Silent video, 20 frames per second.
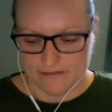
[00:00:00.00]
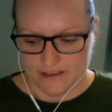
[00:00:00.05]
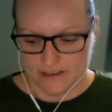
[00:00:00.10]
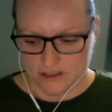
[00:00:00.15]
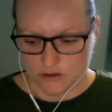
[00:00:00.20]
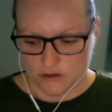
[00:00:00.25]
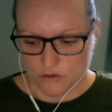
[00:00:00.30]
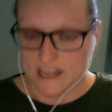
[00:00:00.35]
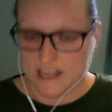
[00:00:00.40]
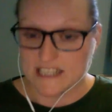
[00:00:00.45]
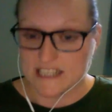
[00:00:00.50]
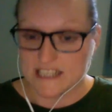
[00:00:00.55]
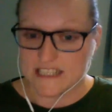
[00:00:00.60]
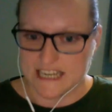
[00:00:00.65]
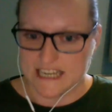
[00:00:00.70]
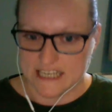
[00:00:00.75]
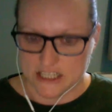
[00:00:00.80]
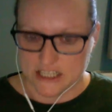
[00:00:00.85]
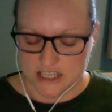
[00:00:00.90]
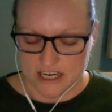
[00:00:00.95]
school is
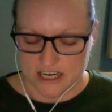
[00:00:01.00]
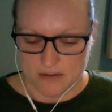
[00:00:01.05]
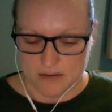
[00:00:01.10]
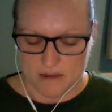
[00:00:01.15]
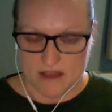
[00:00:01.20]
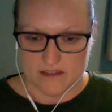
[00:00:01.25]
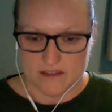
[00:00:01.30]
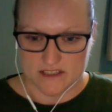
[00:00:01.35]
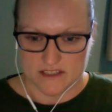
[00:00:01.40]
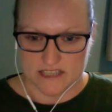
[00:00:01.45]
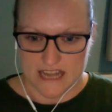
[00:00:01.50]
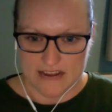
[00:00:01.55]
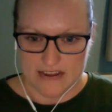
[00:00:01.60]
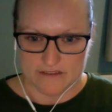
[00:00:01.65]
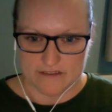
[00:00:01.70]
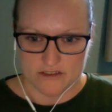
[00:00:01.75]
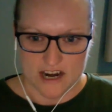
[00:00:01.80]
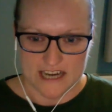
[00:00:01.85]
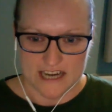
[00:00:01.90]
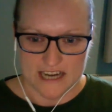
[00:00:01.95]
teaching about the slave
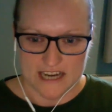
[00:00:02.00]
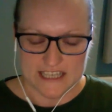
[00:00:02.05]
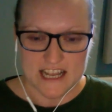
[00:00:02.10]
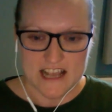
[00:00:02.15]
trade,